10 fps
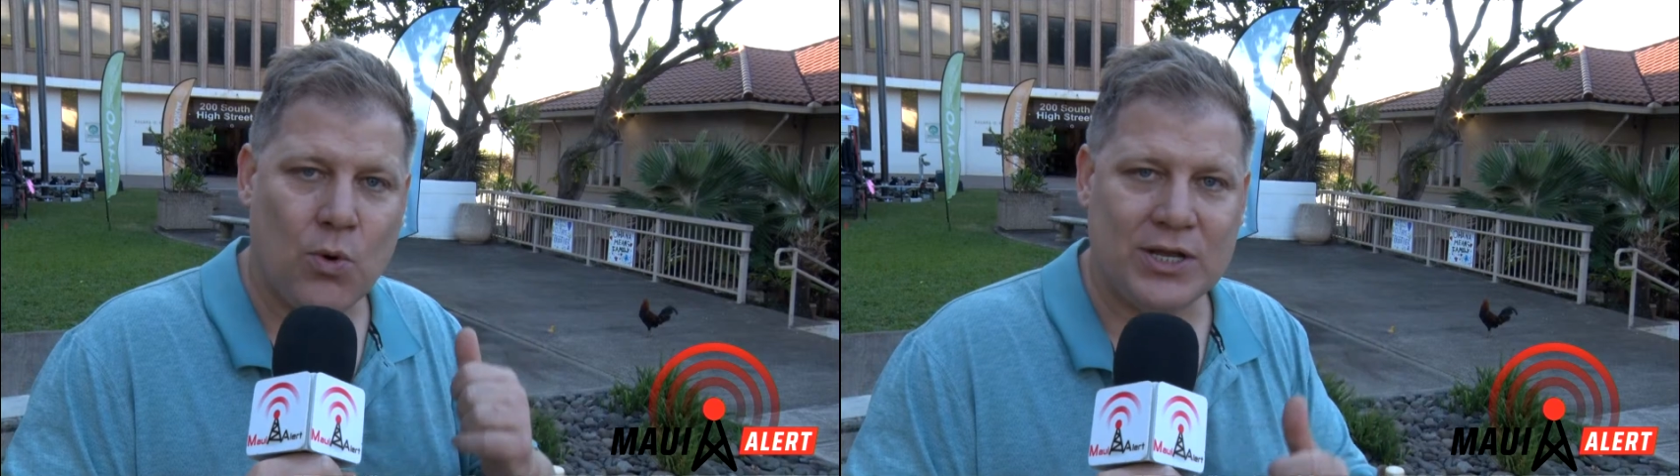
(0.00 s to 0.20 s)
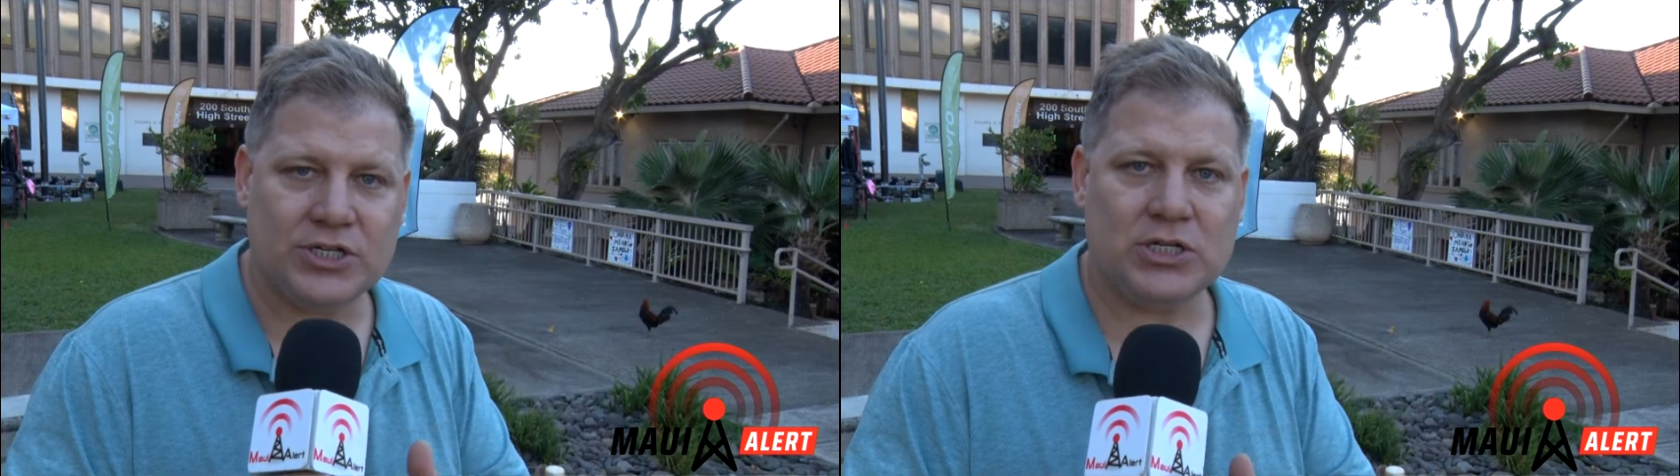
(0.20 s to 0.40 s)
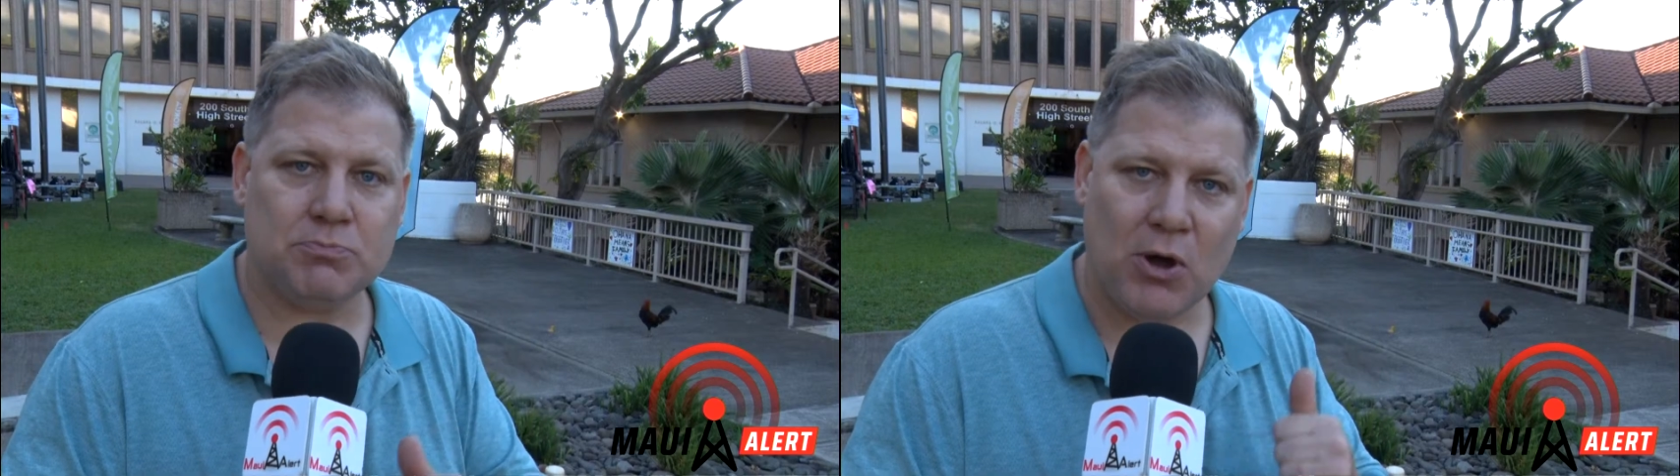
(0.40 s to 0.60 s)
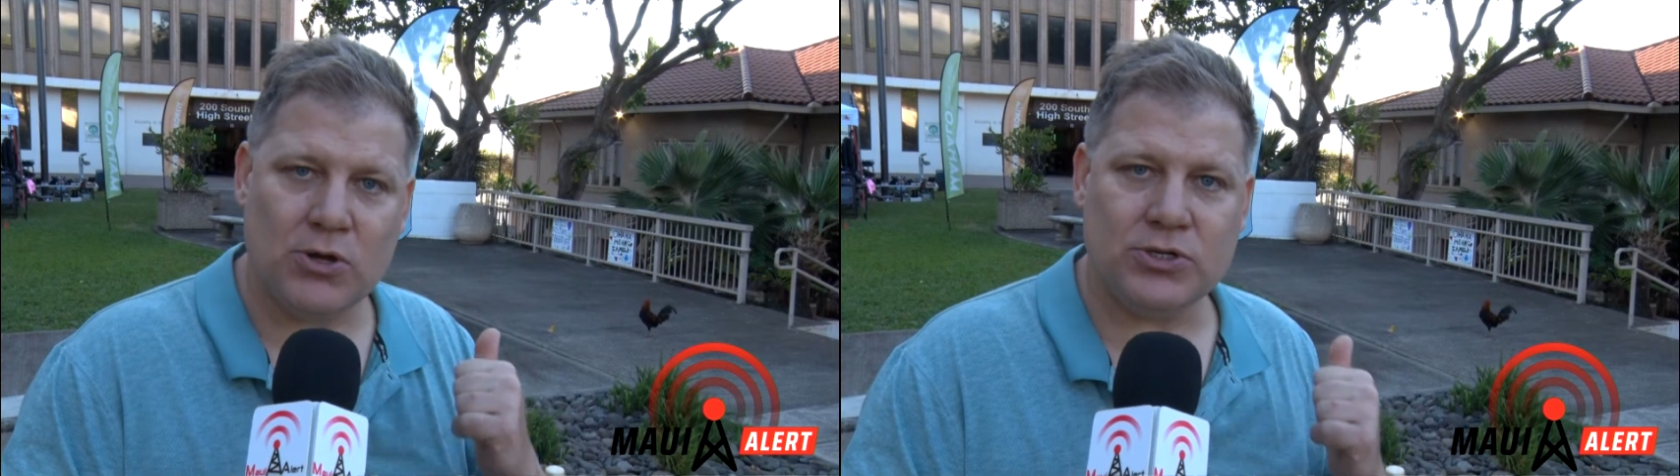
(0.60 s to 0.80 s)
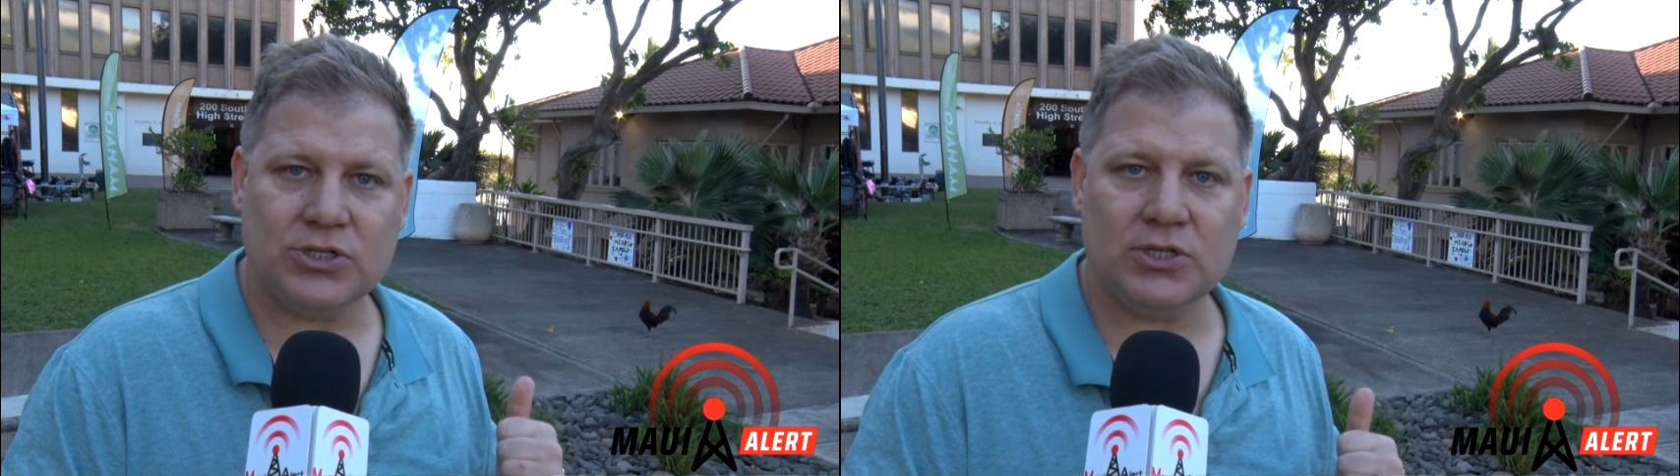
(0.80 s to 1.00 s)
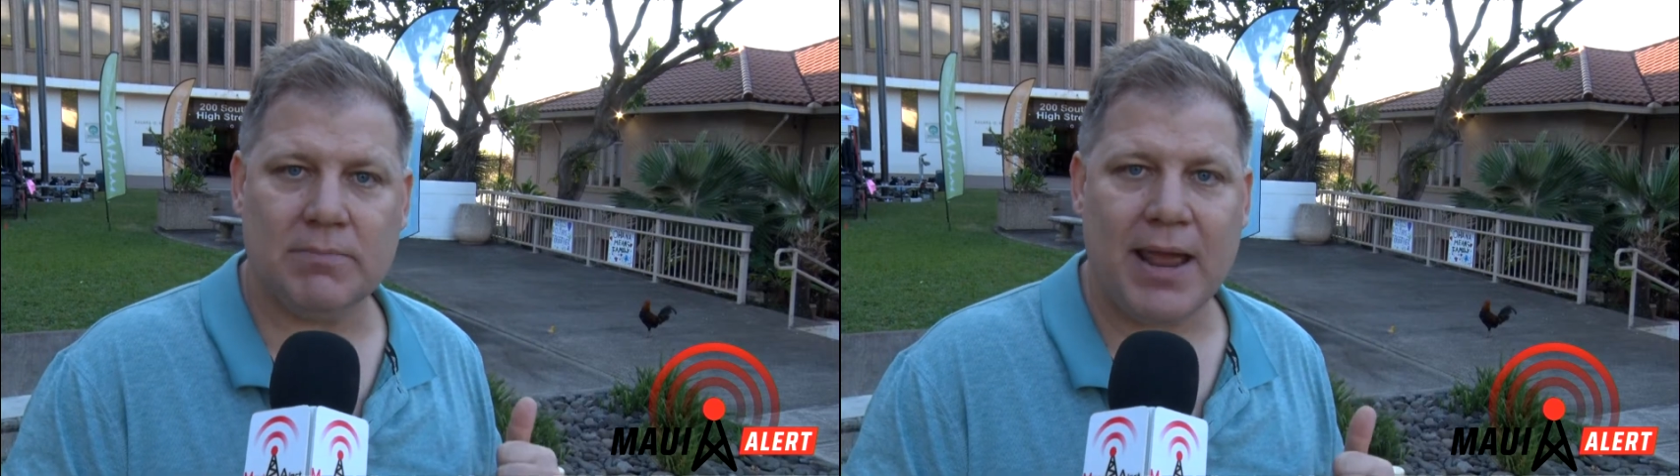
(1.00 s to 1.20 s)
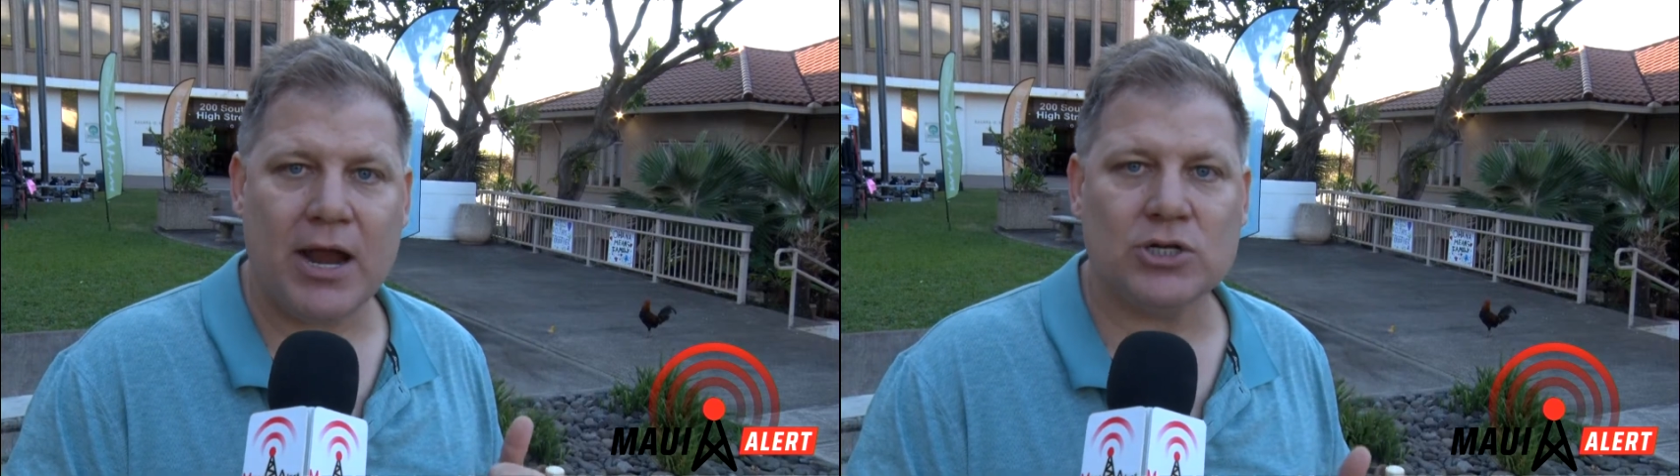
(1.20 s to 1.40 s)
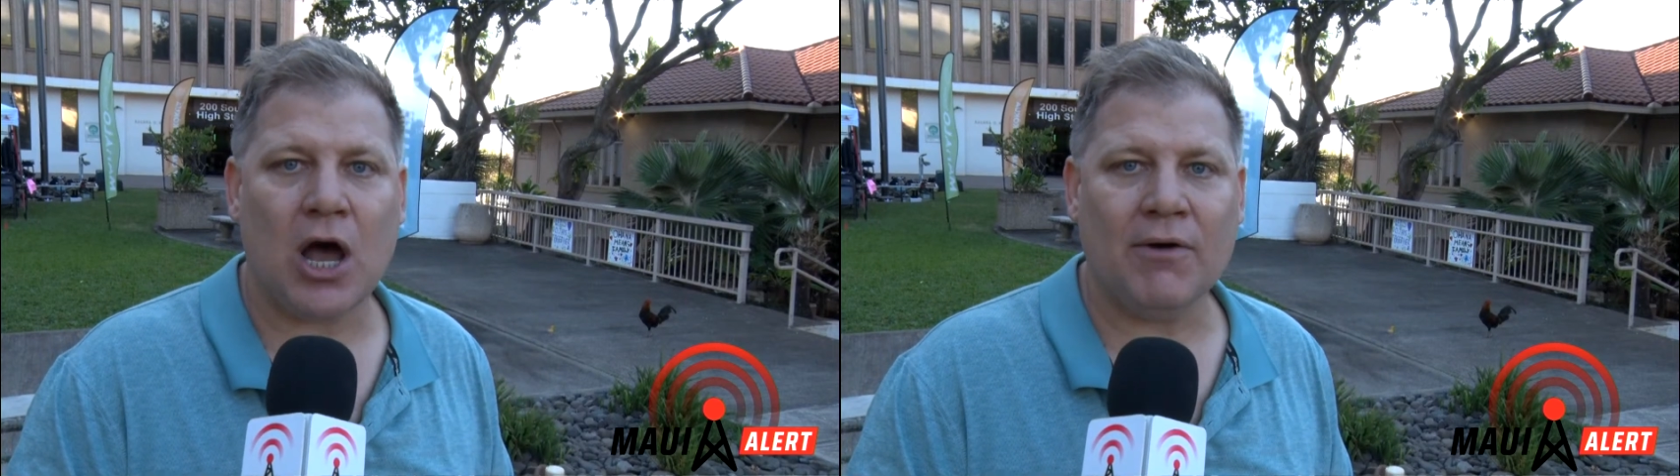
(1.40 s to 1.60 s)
questions posed to the mayor's